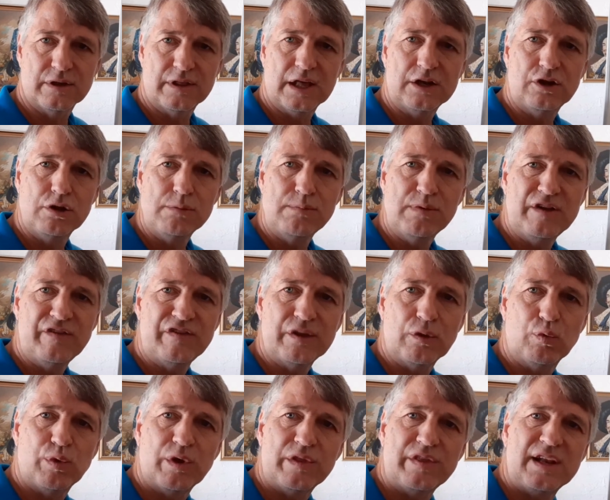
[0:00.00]
So they do believe
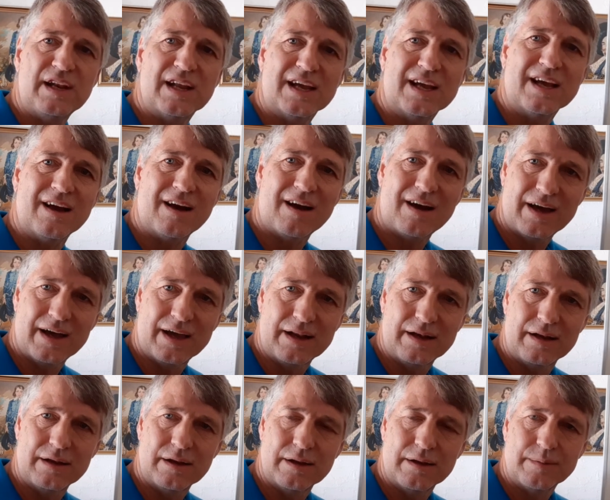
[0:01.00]
that within a
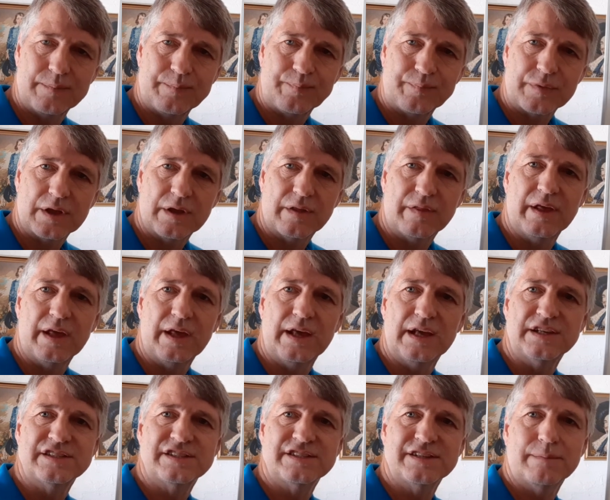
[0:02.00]
kind, there
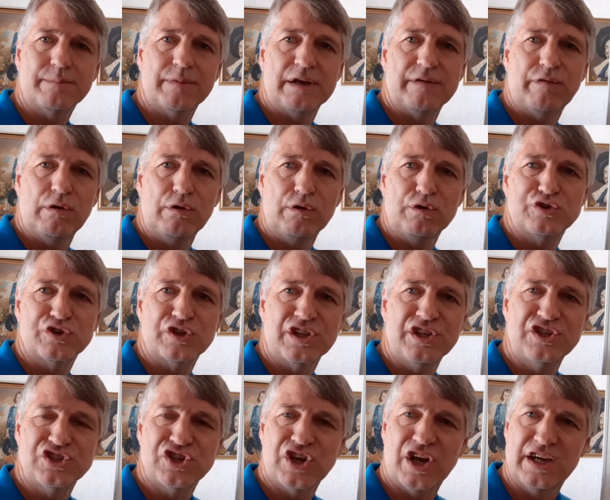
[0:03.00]
is some
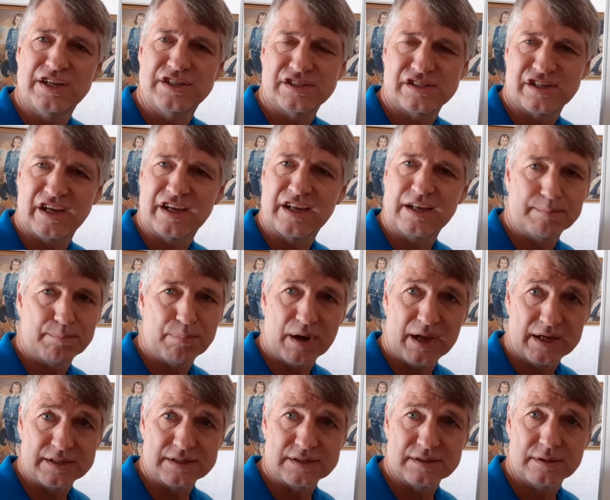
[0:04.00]
evolutionary change taking
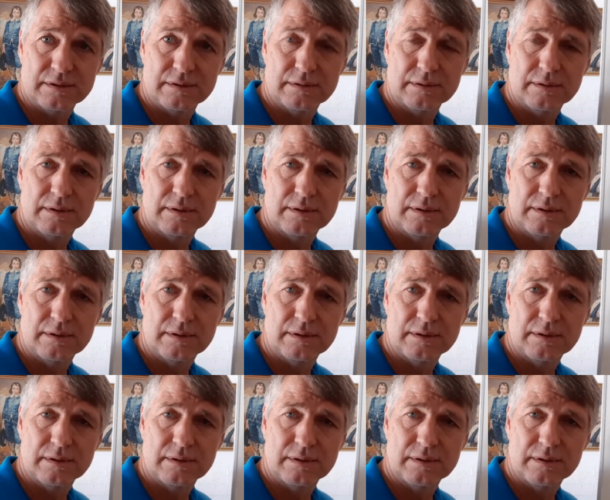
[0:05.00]
place.